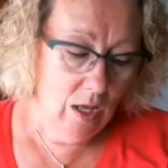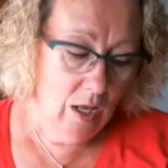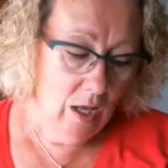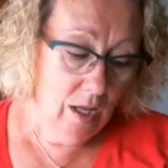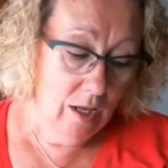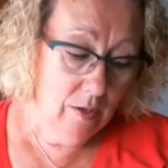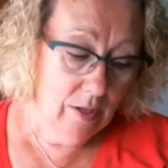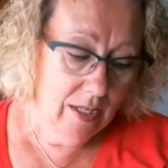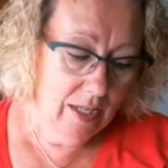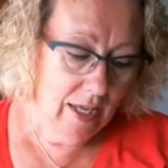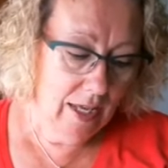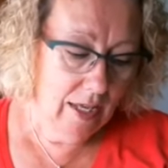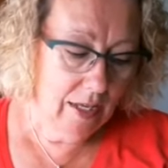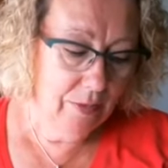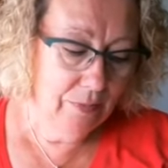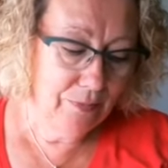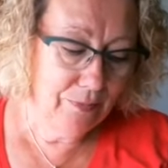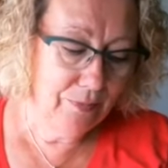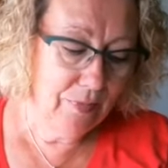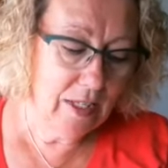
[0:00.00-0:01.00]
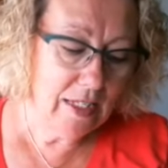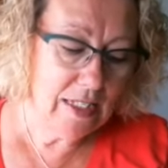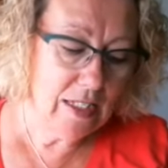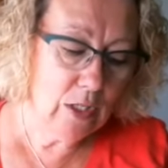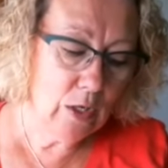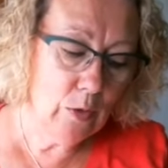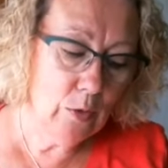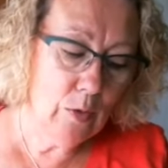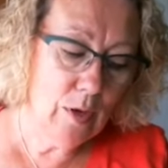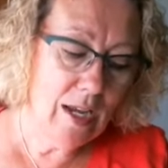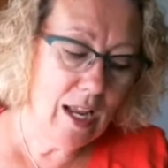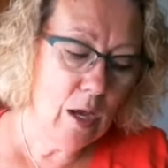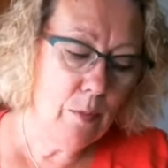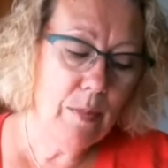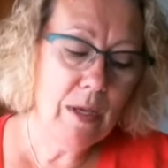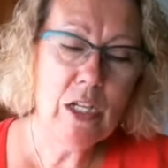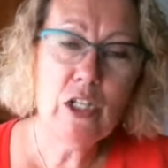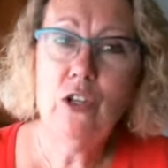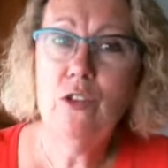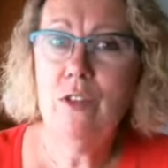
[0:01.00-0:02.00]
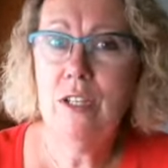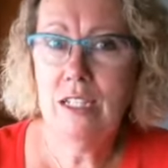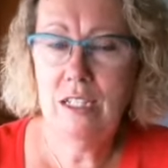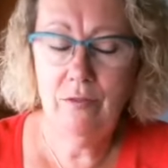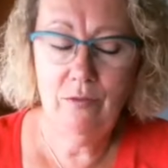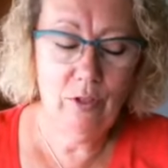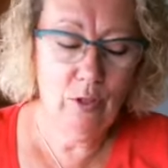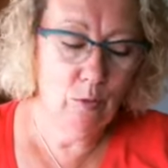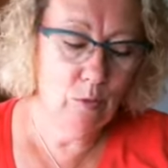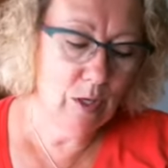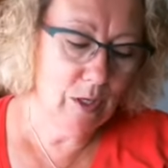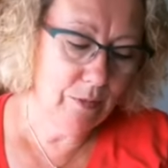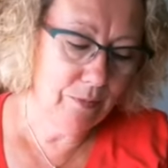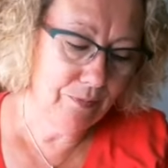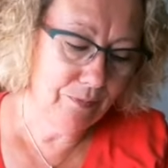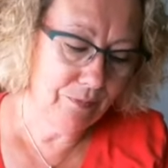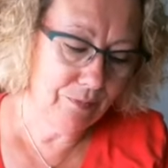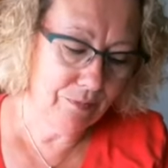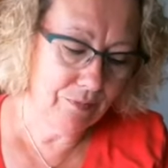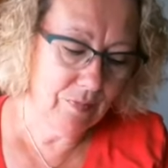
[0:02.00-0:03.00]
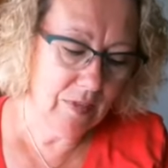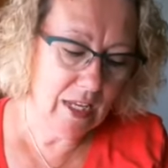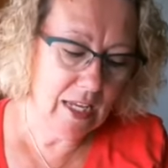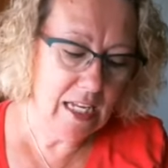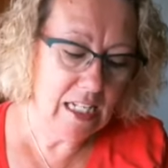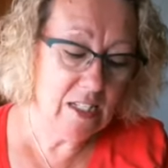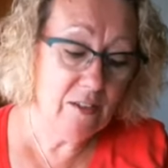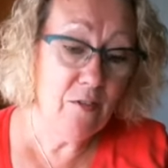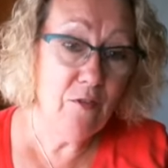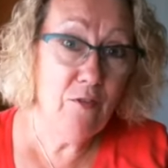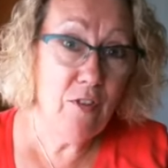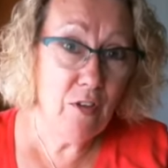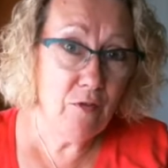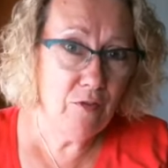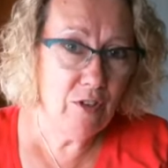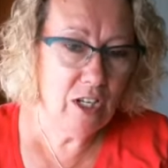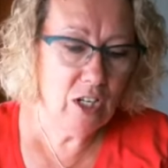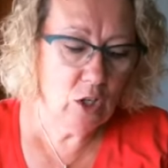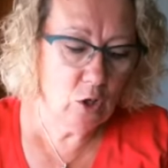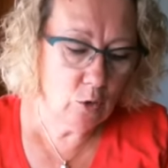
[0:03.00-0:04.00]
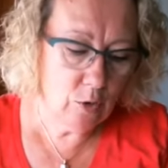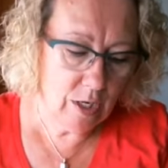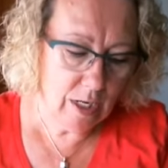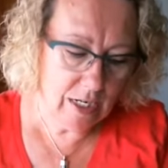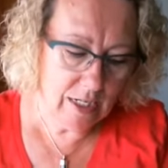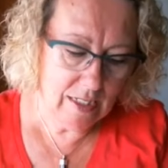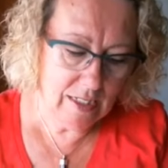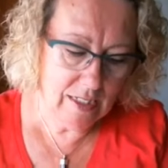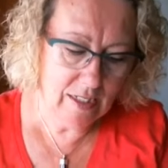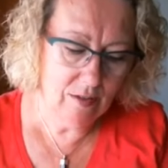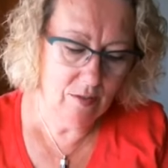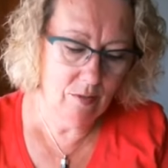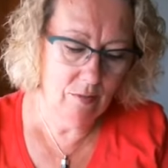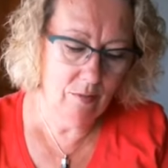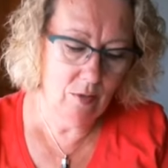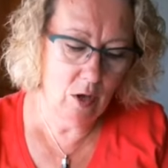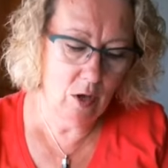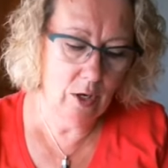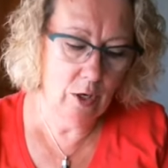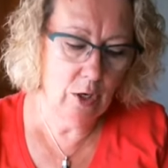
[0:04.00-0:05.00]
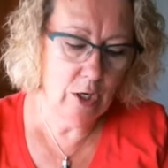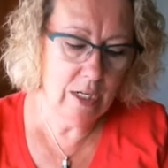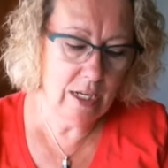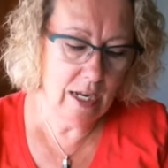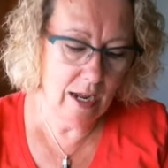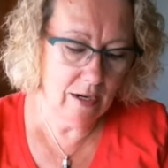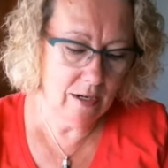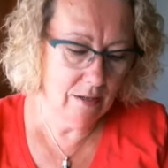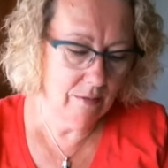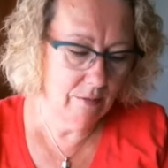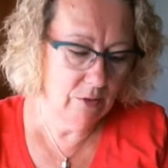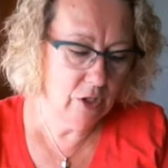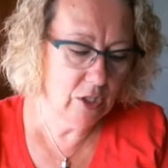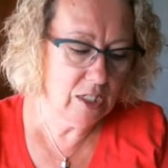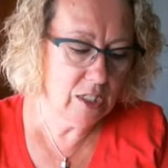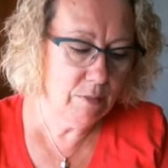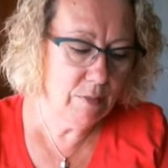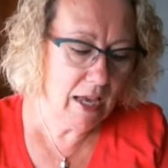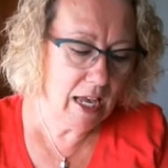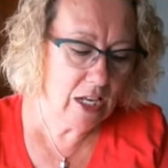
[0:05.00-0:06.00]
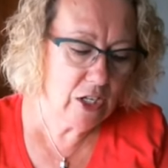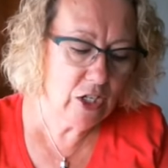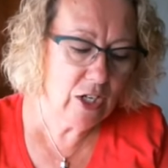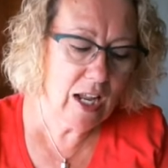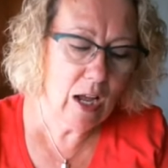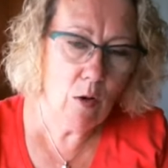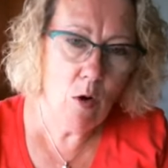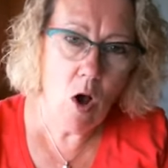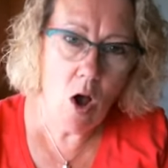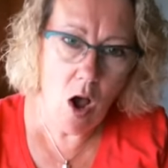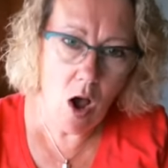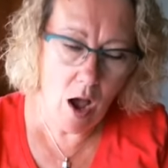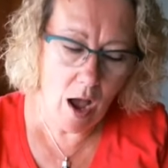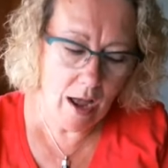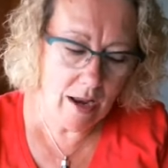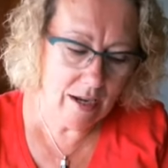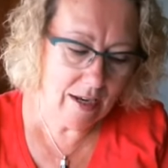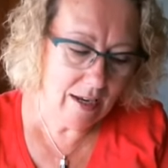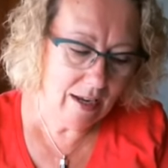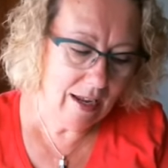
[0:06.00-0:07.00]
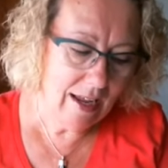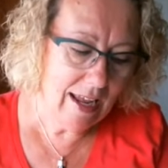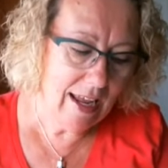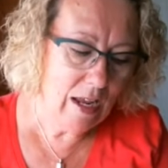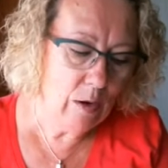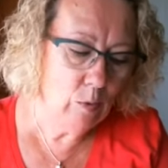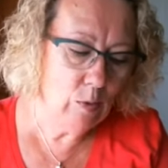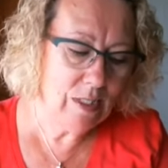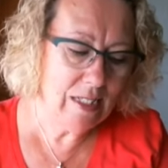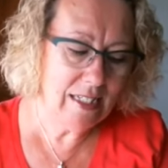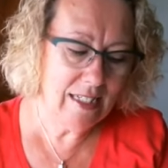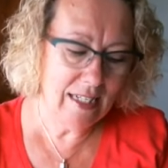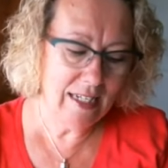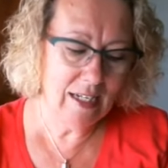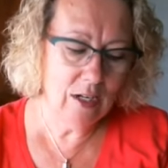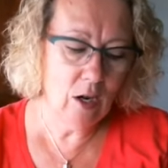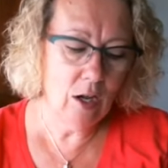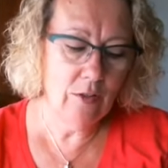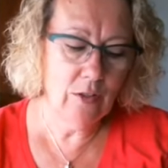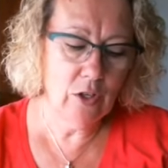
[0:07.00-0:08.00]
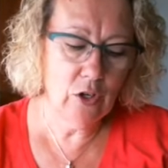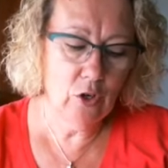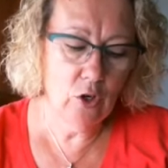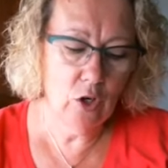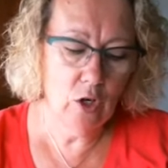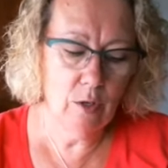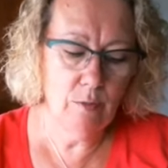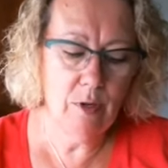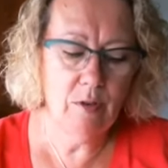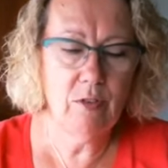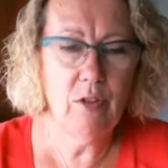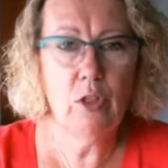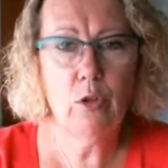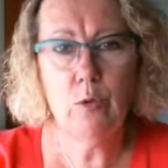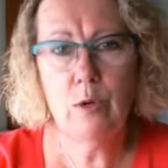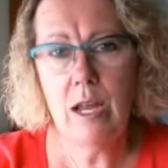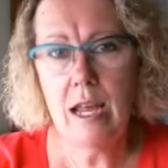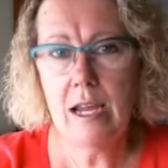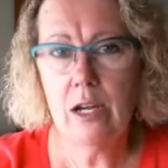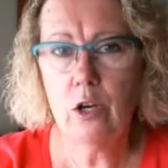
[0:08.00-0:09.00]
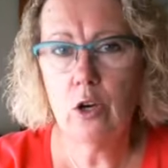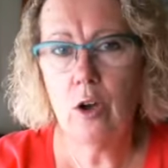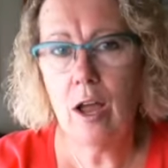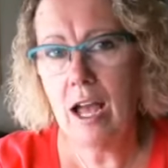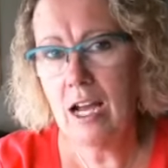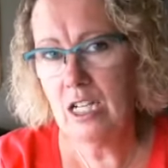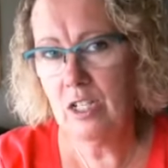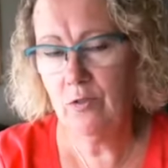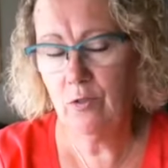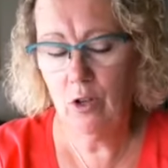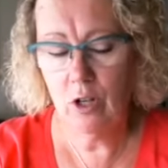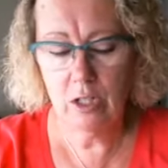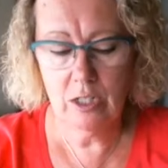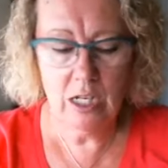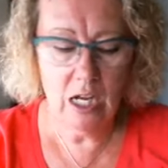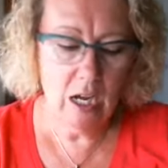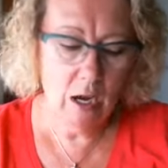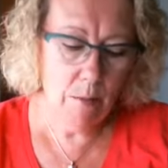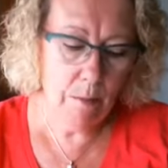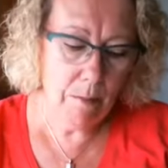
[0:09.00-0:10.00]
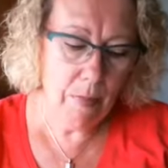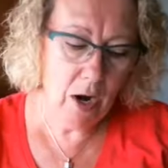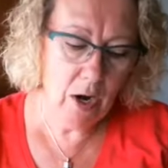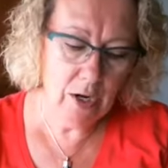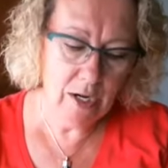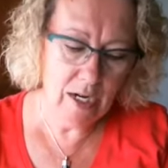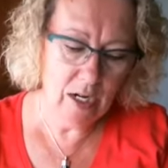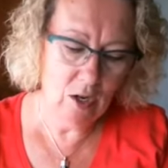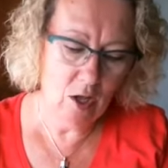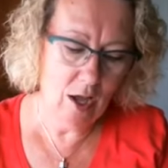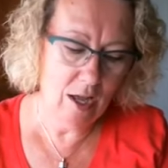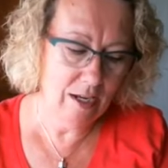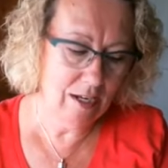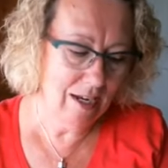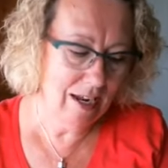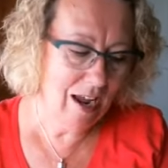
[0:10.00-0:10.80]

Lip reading: Okay, so now picture this, if you will. It's 50 degrees on her deck. Just imagine how hot it was sitting on the curb of a 3-acre asphalt parking lot.